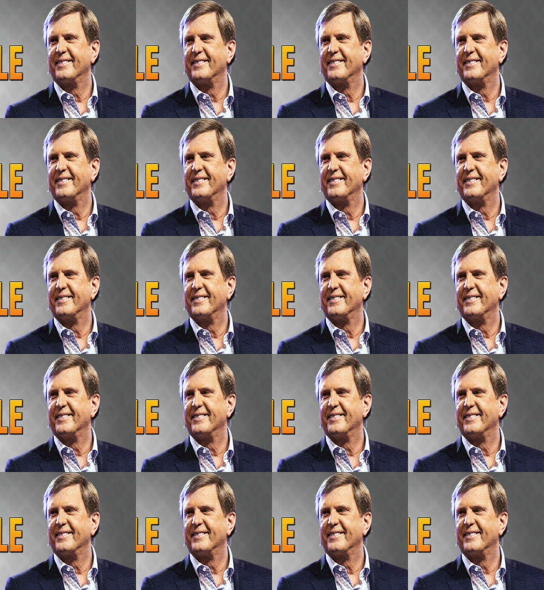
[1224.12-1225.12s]

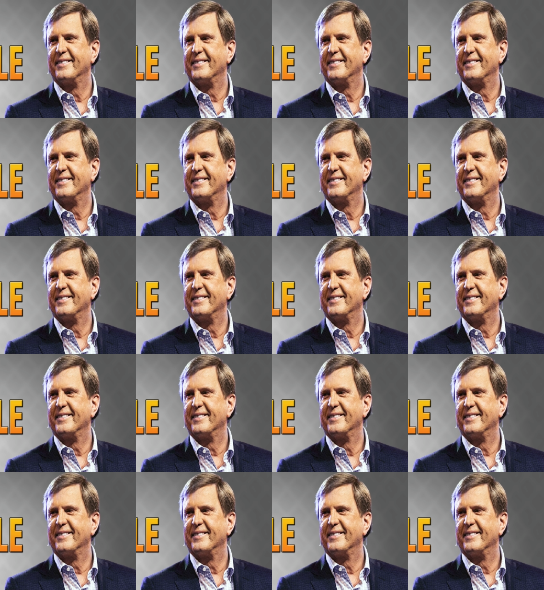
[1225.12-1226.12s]

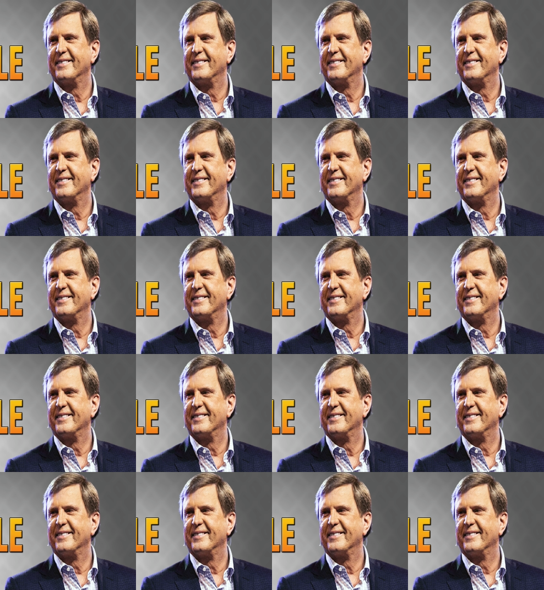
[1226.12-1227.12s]

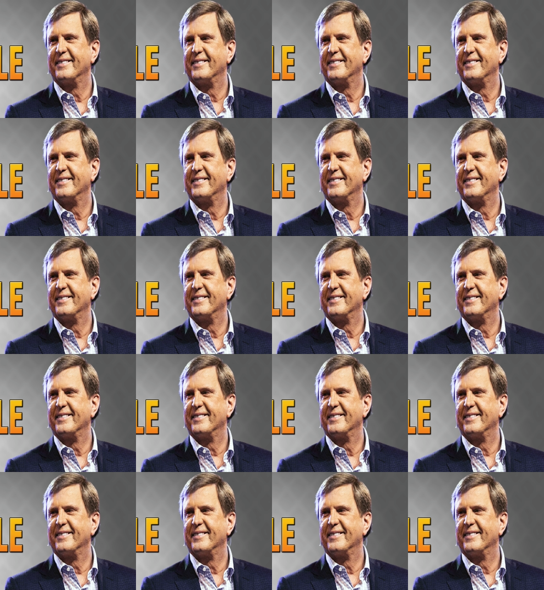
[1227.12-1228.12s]

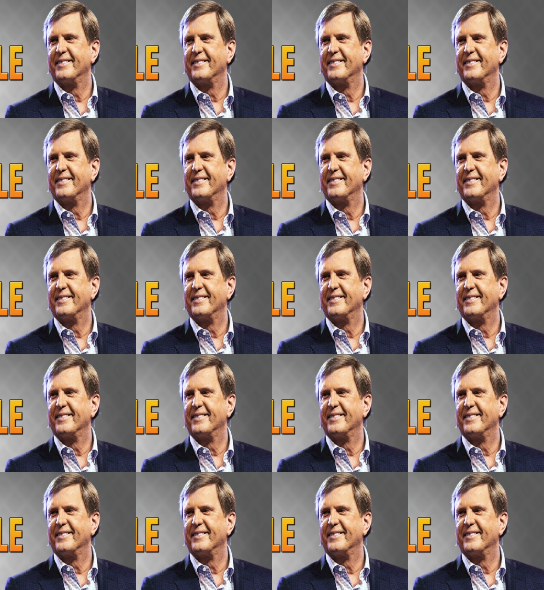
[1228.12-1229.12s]

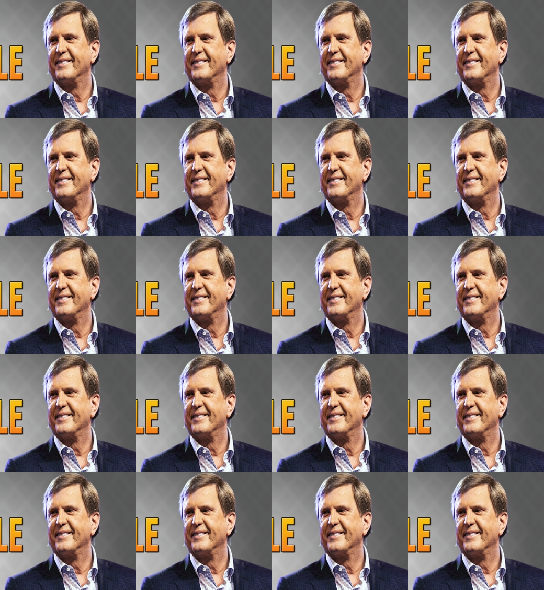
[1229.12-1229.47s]
[no speech]